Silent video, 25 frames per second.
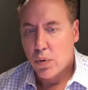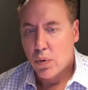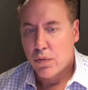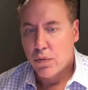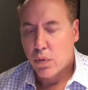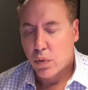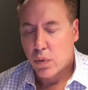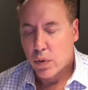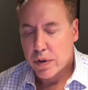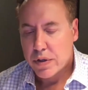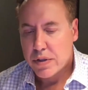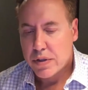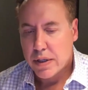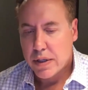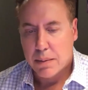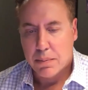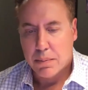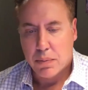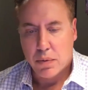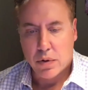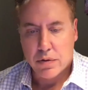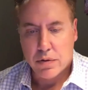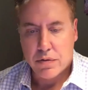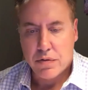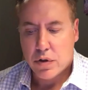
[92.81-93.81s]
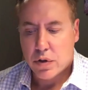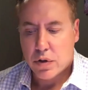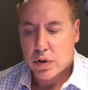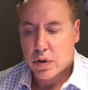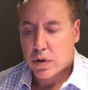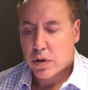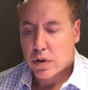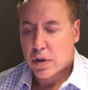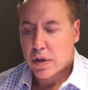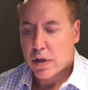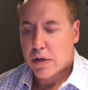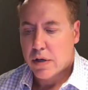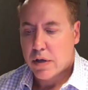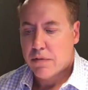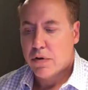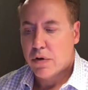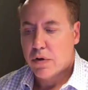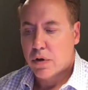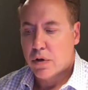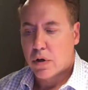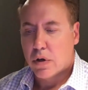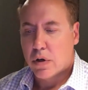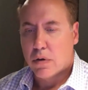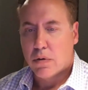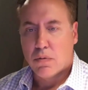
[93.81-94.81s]
For example, if
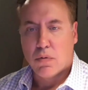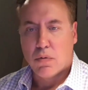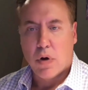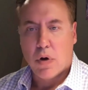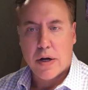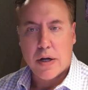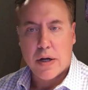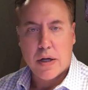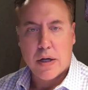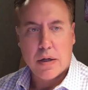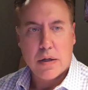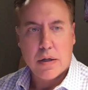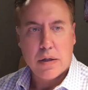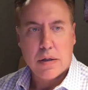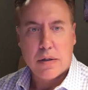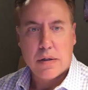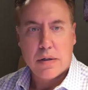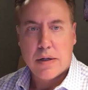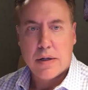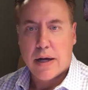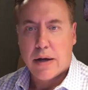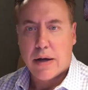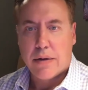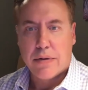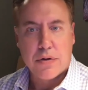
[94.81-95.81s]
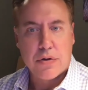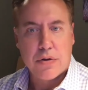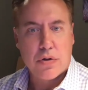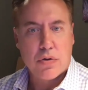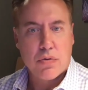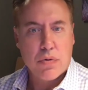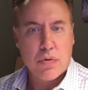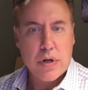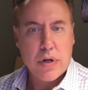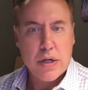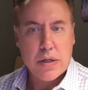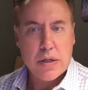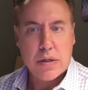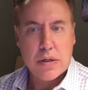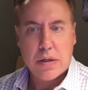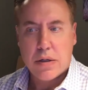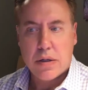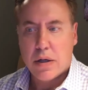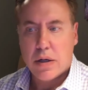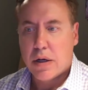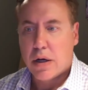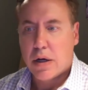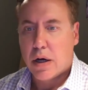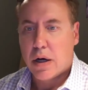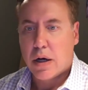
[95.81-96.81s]
you're running down the street
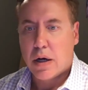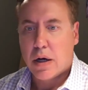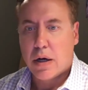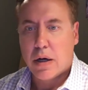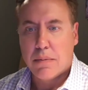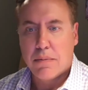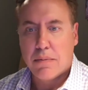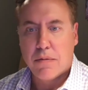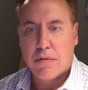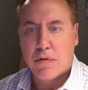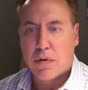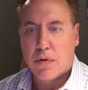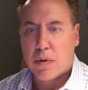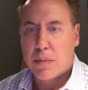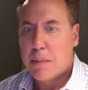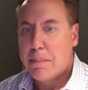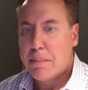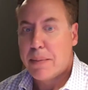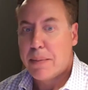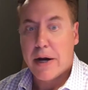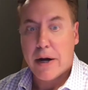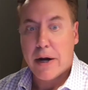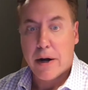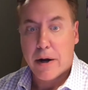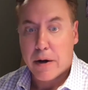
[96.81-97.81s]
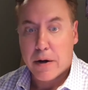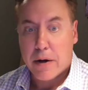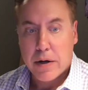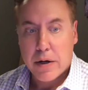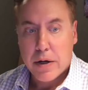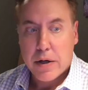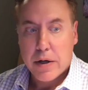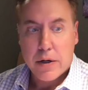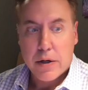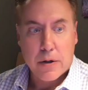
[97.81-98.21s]
from a bear,